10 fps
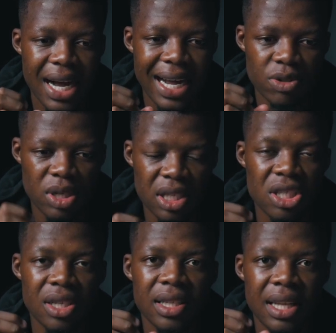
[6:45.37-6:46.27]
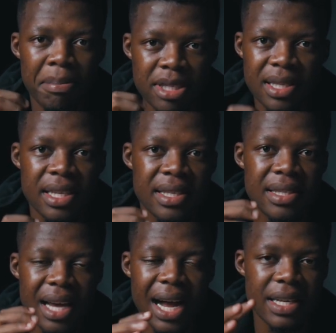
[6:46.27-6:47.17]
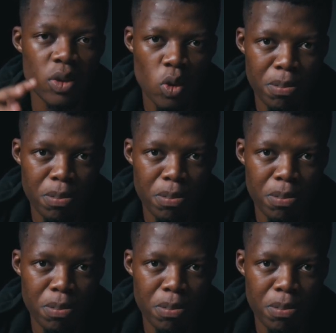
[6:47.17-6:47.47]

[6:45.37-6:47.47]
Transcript: traditional number 6 guys who